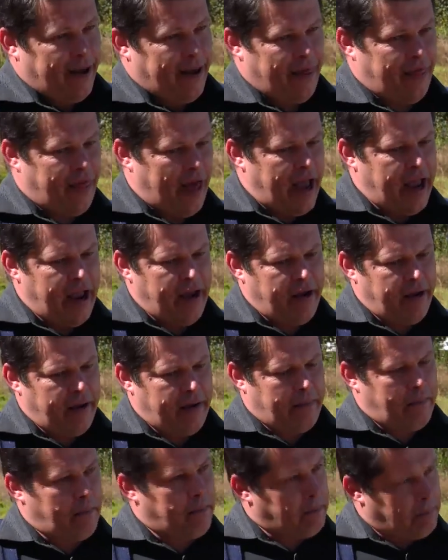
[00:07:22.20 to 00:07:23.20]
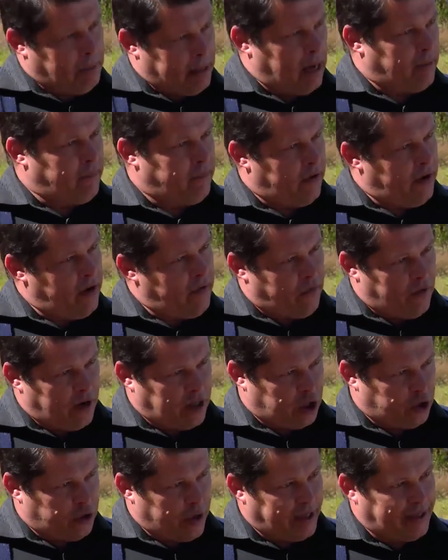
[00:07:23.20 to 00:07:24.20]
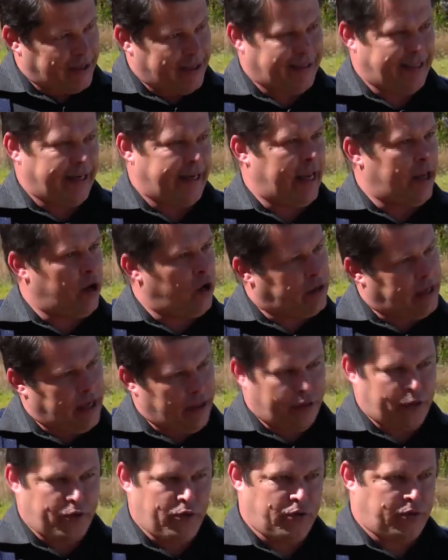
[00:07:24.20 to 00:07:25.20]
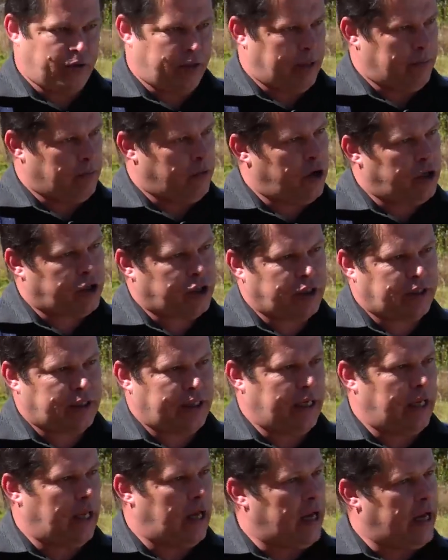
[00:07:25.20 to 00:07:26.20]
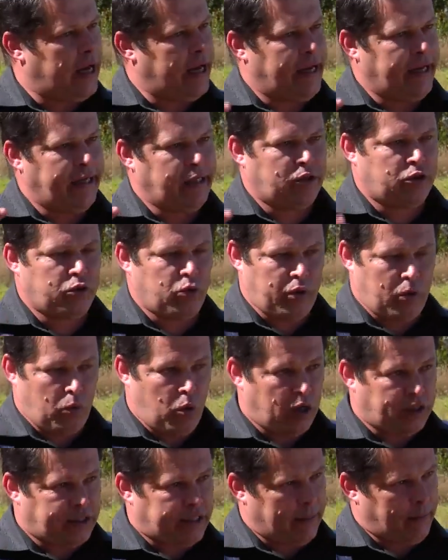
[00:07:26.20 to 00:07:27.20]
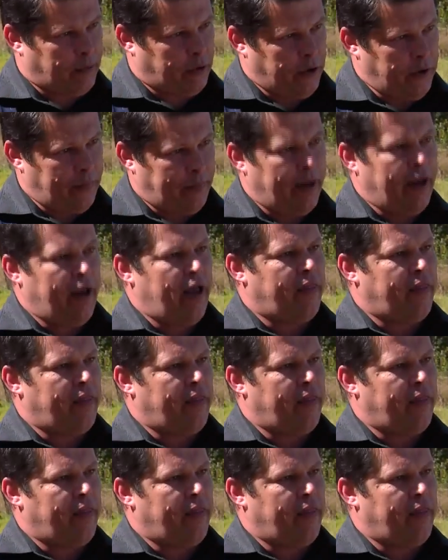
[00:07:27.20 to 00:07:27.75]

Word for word: They become very frustrated as they cannot get through to the emergency lines or the WhatsApp group.